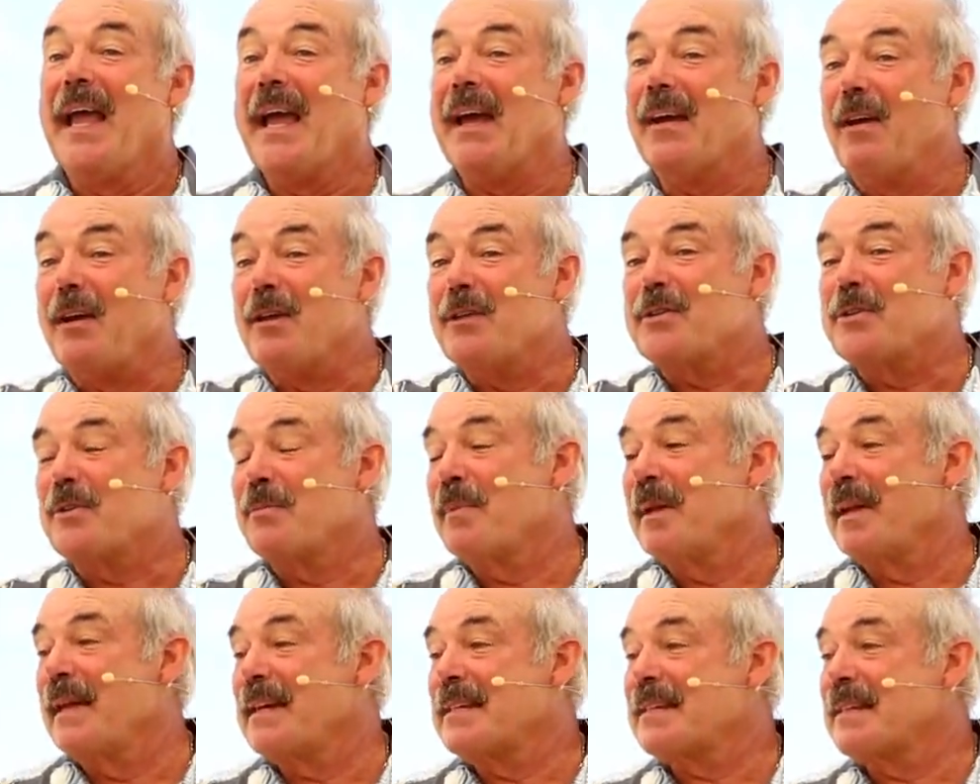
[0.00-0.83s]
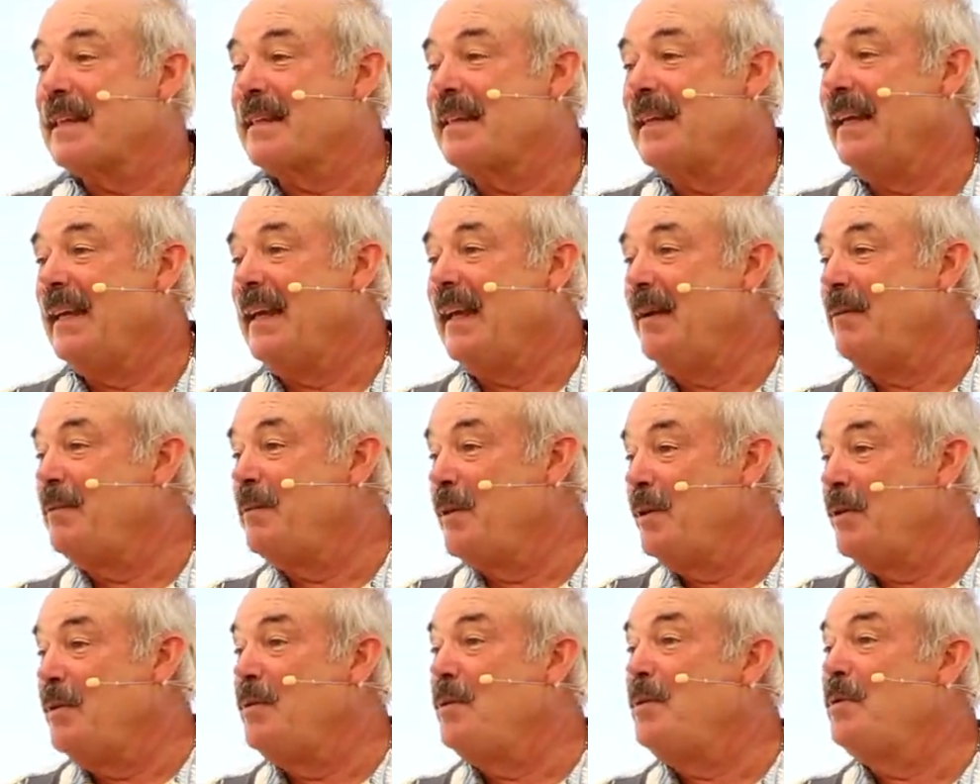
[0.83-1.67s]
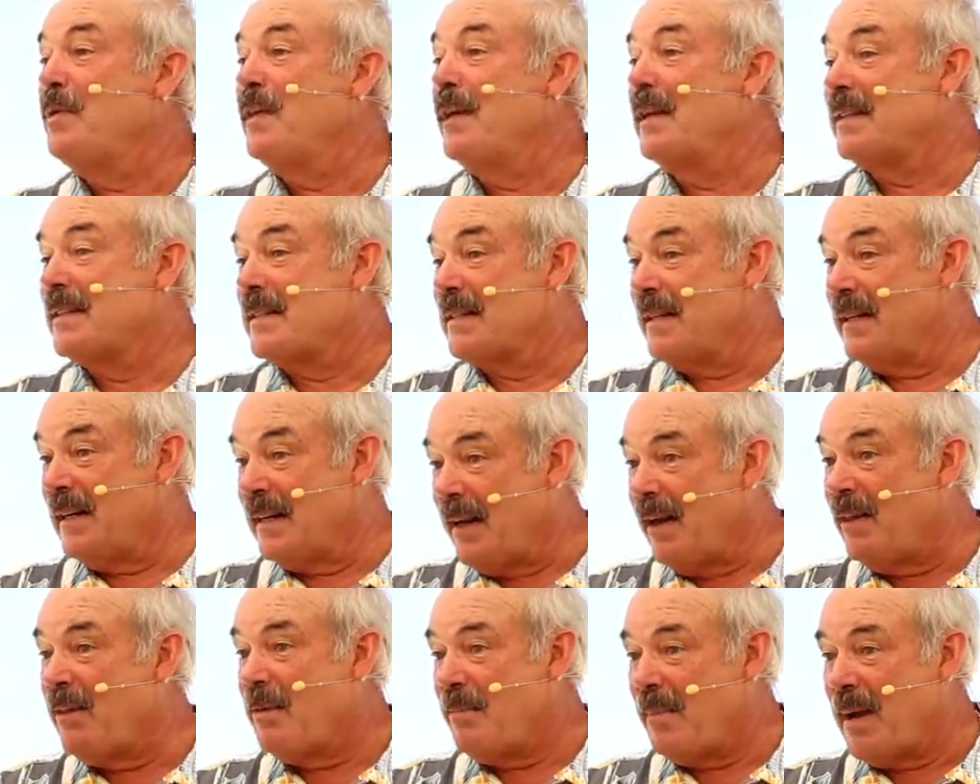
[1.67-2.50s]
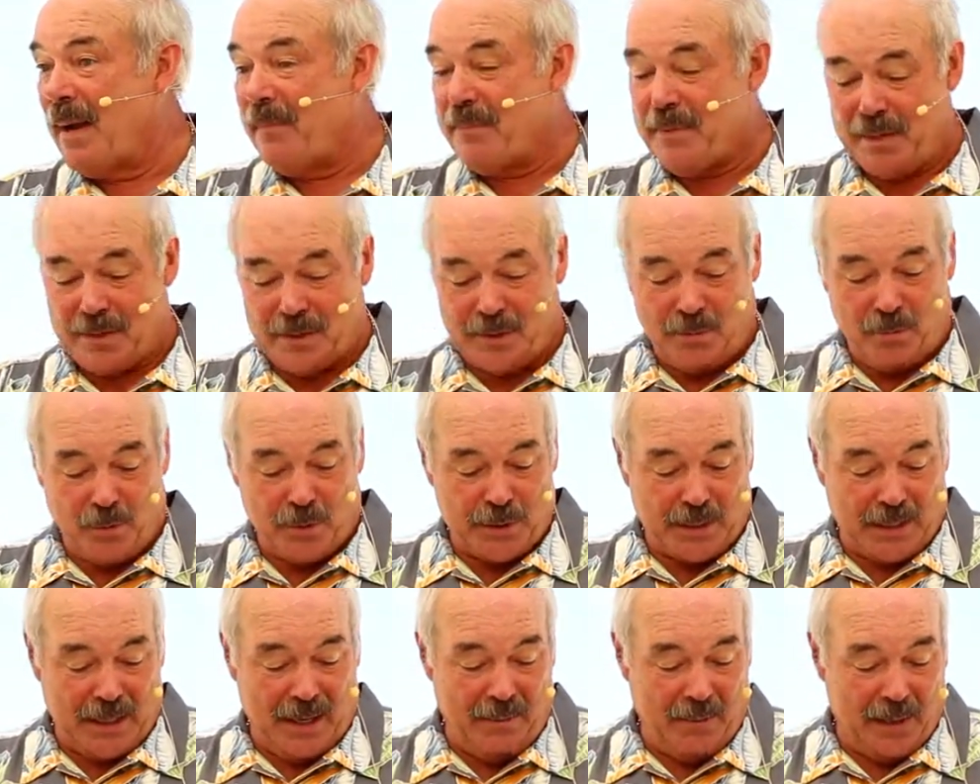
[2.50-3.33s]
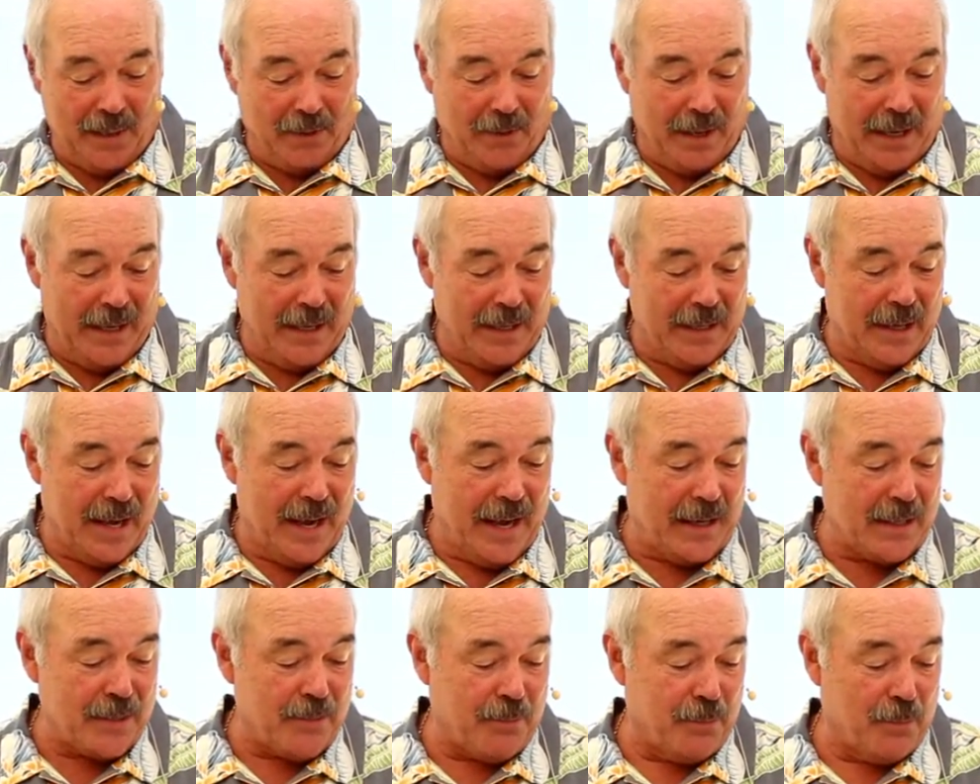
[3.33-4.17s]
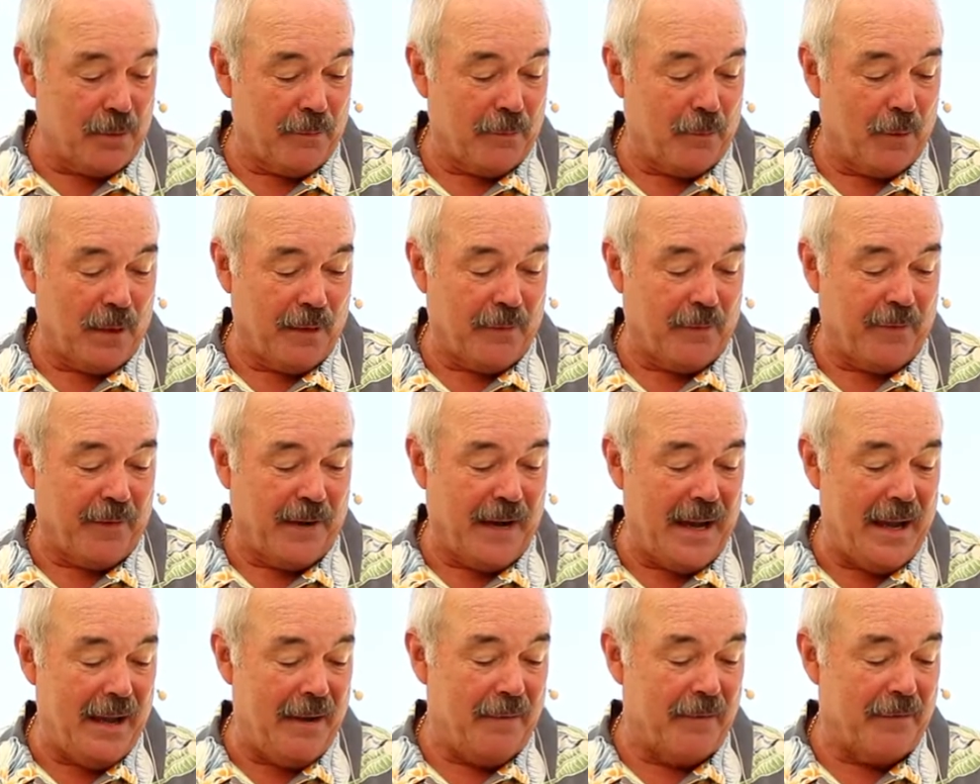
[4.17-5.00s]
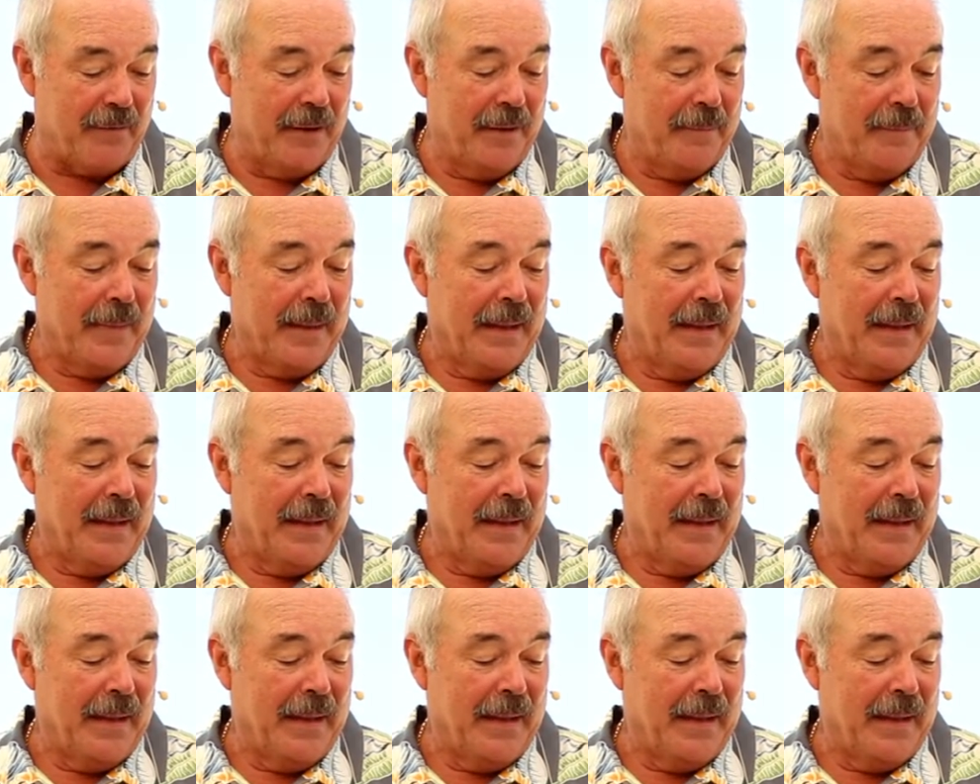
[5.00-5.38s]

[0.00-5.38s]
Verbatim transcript: And also because I think he knew that another baptism was coming, right? In Acts 1, 5,